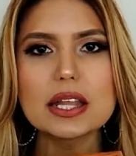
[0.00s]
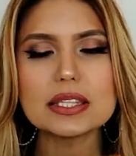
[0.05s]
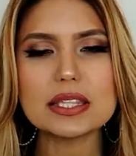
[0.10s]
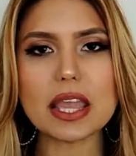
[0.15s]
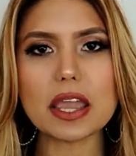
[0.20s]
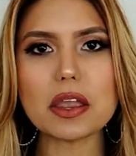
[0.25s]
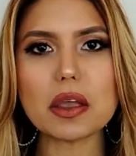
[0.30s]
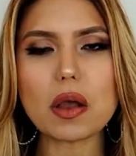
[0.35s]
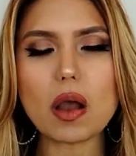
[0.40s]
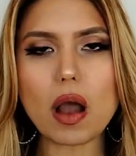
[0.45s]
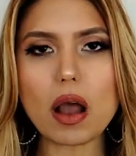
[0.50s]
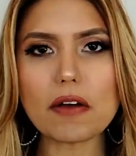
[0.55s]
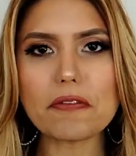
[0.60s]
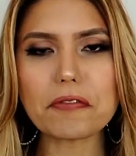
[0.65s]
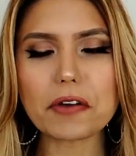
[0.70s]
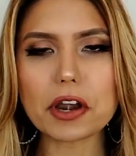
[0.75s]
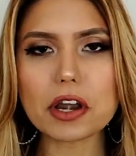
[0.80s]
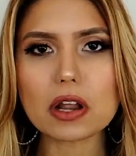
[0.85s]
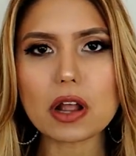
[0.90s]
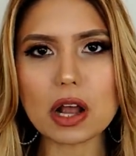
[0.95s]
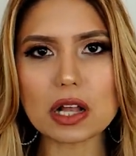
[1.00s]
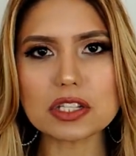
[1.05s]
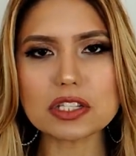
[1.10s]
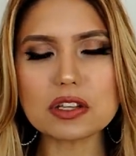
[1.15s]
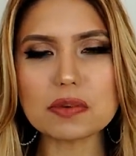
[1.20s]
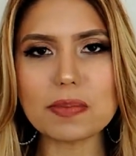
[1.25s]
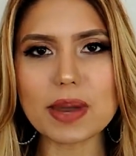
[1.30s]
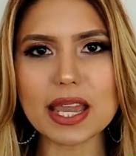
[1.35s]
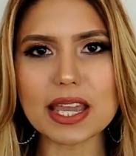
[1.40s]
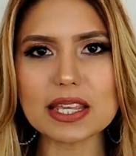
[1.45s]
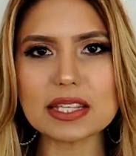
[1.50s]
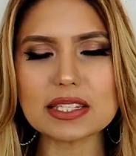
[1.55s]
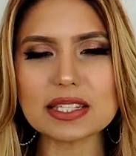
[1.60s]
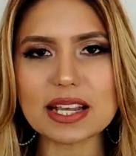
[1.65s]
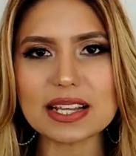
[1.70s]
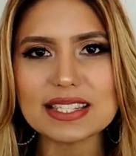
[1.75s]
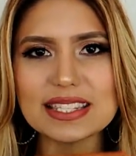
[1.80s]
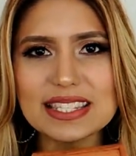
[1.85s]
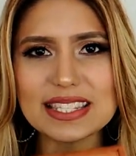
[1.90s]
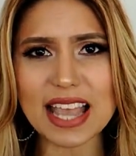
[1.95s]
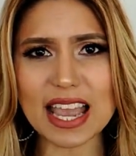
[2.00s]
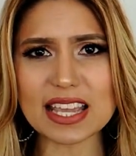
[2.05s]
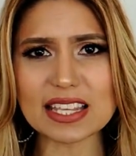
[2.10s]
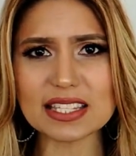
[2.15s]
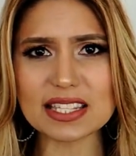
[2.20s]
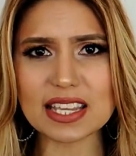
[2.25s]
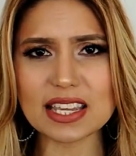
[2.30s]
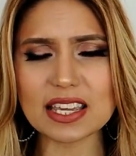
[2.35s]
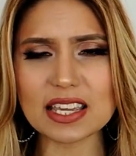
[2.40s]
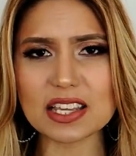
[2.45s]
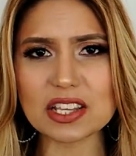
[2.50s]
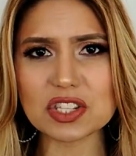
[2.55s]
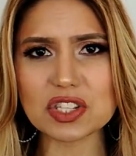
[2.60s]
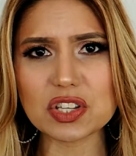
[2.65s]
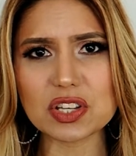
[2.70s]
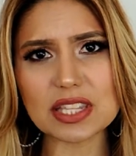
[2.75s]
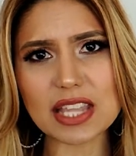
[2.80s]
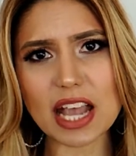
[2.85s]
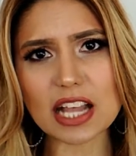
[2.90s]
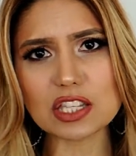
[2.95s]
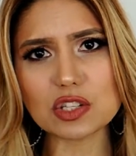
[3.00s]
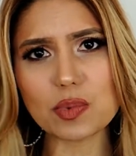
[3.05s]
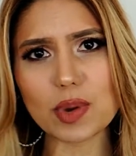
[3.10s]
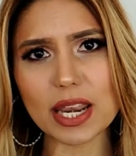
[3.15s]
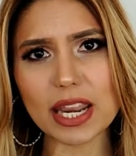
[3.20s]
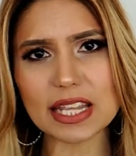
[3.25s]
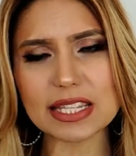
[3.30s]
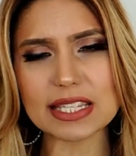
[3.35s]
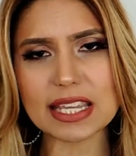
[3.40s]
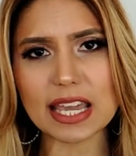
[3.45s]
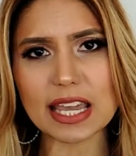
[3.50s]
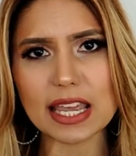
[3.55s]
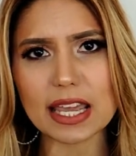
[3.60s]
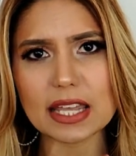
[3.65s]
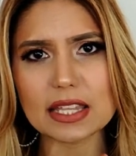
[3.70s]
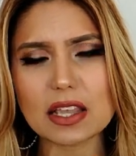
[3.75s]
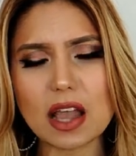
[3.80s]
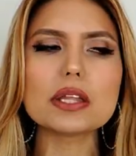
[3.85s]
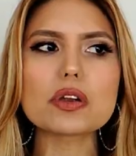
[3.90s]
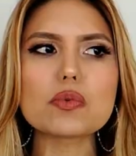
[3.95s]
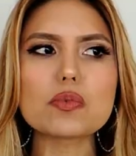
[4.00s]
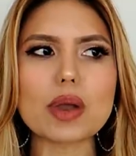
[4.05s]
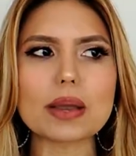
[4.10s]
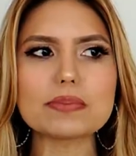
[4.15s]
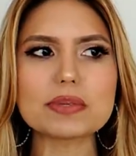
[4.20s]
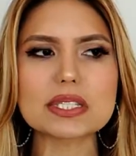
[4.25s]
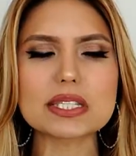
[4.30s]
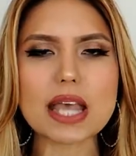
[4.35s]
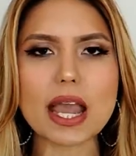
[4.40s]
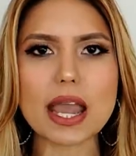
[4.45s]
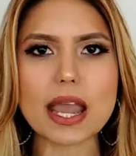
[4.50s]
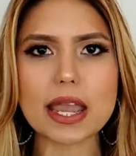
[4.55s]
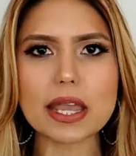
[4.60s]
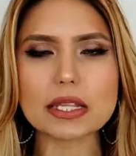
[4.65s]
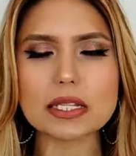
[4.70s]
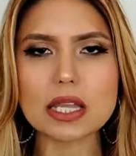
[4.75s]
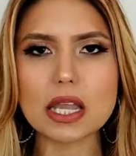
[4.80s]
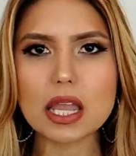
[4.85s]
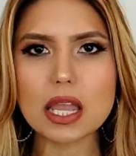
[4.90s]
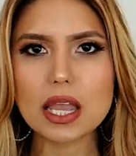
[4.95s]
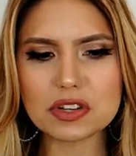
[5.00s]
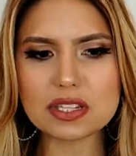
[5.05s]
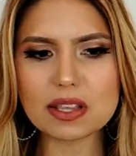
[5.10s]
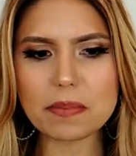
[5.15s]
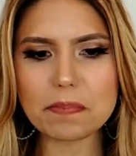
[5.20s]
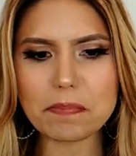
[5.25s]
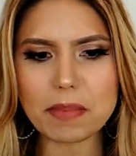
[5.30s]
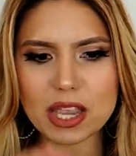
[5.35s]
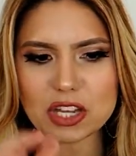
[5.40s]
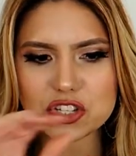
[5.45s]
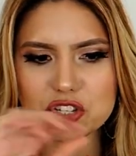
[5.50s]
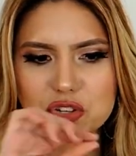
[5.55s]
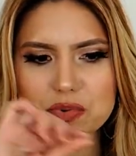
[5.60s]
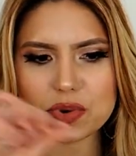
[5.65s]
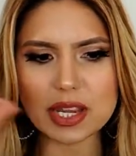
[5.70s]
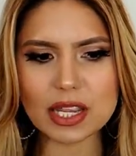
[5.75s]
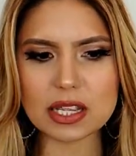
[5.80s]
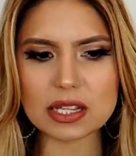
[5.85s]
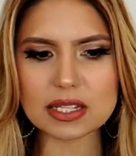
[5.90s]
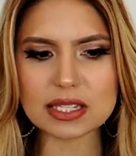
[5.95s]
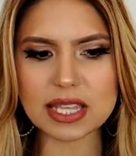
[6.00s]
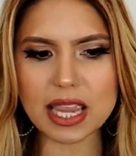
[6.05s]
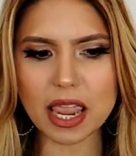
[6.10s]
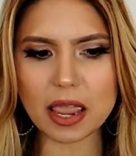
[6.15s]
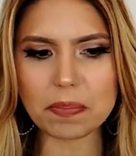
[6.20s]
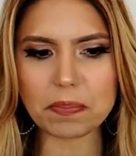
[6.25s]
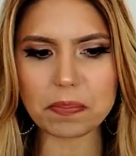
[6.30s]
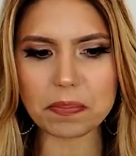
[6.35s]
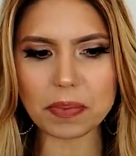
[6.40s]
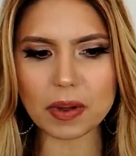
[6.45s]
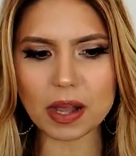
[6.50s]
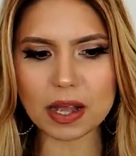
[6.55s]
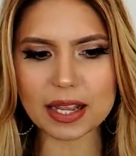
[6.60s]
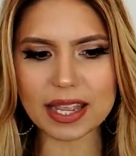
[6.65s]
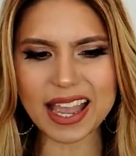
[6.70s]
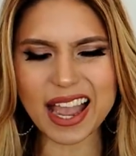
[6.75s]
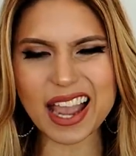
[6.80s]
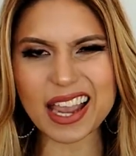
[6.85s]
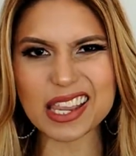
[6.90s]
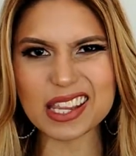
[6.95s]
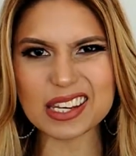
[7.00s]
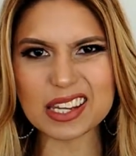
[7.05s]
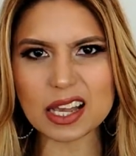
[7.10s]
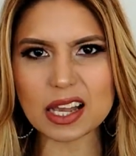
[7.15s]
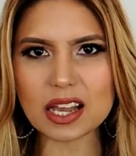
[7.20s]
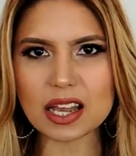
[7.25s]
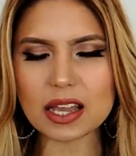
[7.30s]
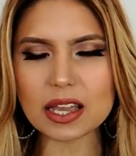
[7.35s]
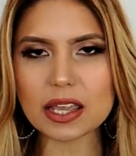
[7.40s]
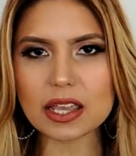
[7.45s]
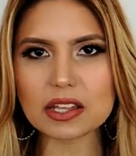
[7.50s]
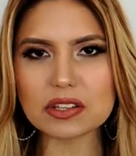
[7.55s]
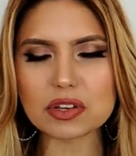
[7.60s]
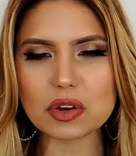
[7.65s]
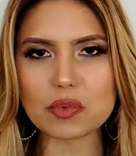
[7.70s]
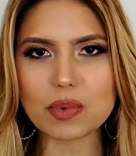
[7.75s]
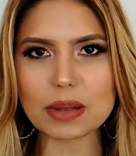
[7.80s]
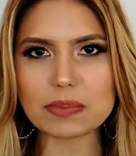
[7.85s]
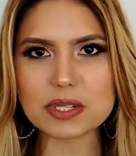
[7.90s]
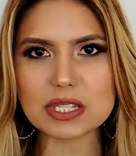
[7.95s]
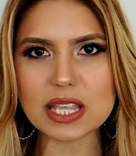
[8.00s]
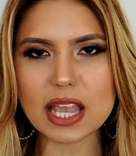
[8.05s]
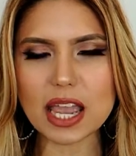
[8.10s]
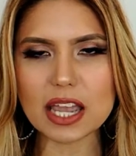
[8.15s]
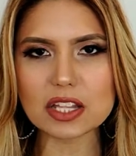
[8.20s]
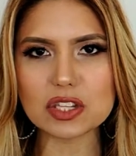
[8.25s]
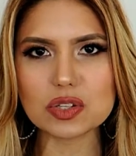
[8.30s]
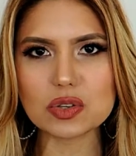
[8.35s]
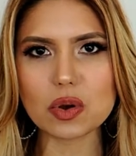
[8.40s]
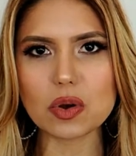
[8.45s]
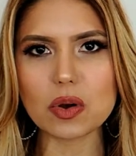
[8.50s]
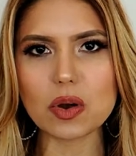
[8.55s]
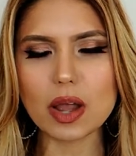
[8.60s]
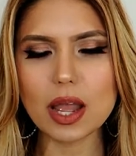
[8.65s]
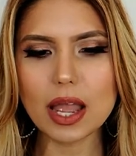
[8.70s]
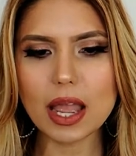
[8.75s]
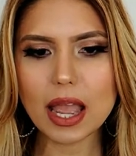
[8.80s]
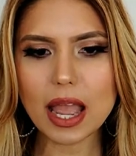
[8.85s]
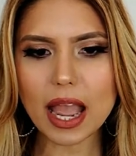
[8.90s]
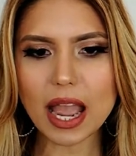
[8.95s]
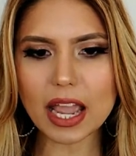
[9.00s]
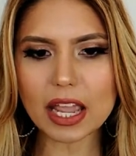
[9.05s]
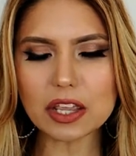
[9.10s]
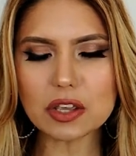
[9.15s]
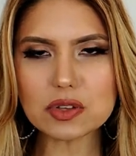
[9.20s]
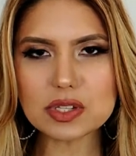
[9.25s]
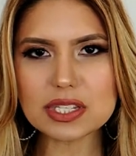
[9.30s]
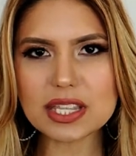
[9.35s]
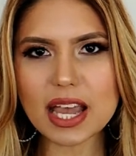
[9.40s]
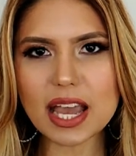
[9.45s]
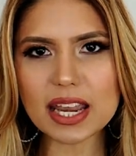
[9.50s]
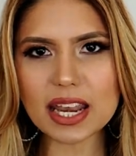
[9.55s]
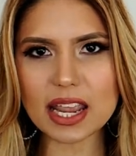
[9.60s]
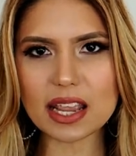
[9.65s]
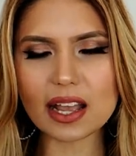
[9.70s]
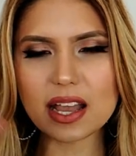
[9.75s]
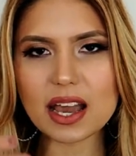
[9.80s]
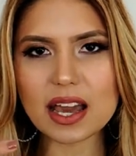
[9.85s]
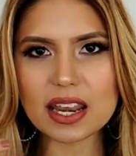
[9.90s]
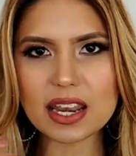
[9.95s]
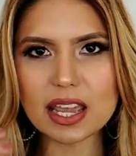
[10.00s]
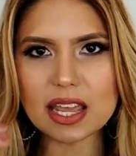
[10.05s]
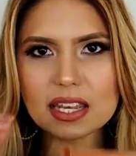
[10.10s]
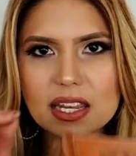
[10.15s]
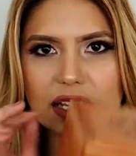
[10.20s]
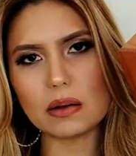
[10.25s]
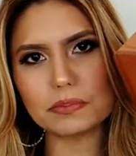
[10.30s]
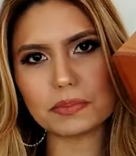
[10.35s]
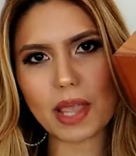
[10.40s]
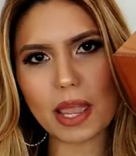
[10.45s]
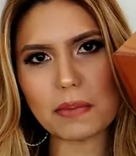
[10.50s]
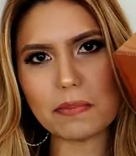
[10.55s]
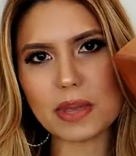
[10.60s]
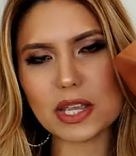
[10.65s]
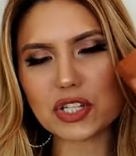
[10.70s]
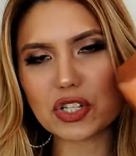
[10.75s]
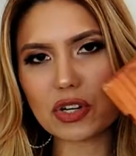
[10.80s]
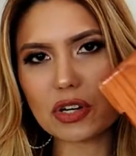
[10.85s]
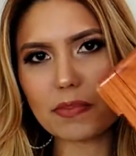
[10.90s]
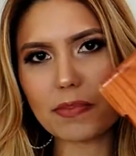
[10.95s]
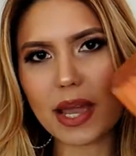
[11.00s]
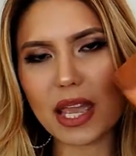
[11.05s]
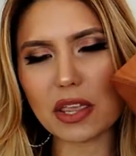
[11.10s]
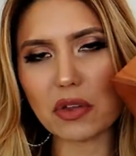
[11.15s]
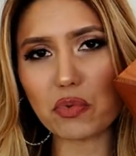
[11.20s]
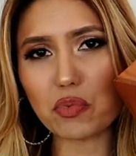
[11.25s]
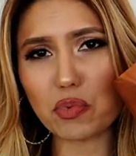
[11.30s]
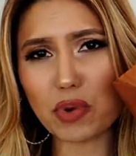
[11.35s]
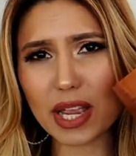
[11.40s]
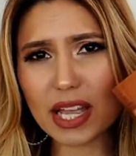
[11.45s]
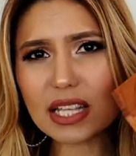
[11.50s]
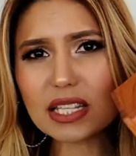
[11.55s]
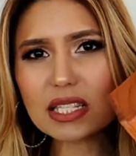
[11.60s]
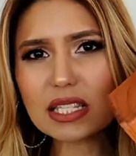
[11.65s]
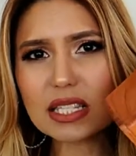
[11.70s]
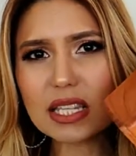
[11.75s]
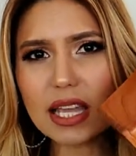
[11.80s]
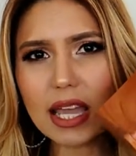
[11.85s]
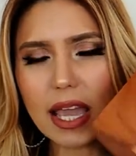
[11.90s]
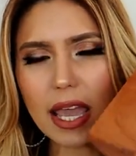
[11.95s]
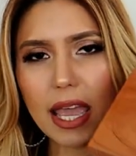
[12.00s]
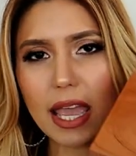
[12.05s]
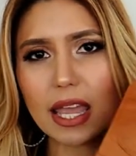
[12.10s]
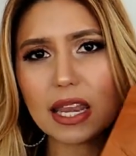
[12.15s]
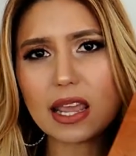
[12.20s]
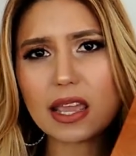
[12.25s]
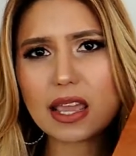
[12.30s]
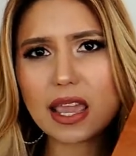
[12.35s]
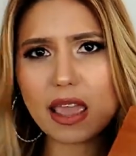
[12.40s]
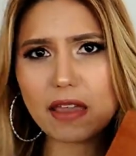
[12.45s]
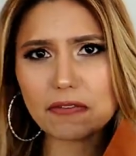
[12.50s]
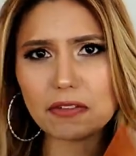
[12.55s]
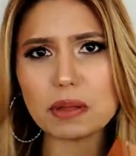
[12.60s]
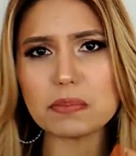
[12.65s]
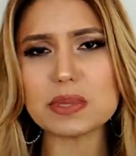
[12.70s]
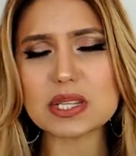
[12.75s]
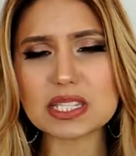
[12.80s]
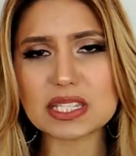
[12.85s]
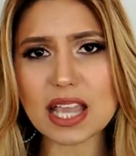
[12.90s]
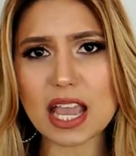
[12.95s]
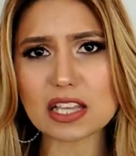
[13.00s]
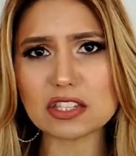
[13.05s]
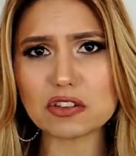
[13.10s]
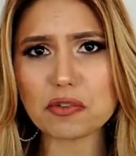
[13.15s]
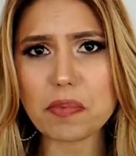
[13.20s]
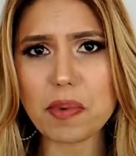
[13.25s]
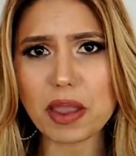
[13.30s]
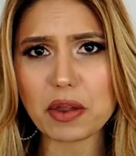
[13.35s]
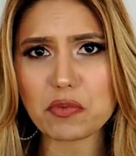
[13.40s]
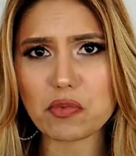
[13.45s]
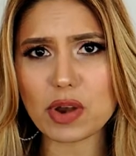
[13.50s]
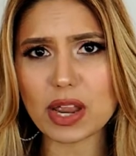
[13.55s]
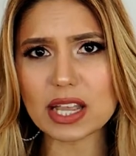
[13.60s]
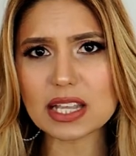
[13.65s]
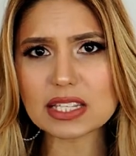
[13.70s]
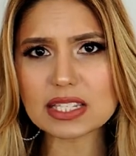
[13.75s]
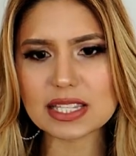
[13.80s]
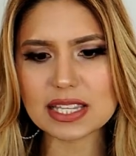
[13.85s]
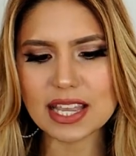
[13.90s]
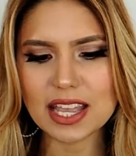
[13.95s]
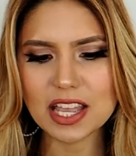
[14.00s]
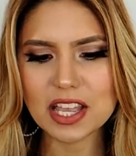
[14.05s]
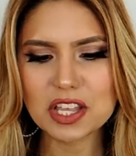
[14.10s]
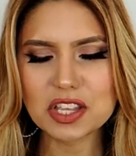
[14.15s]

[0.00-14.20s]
They offer customized sizing, so that's what I did in their website. There's some measuring tape kinda in their website, so I used that. I cut it. I measured my wrist and I gave them the size of my wrist.